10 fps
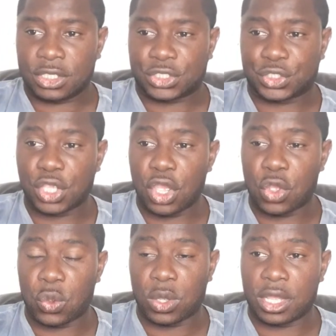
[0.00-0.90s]

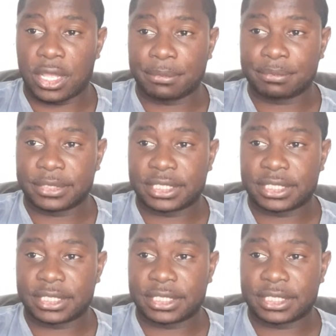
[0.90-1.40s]
So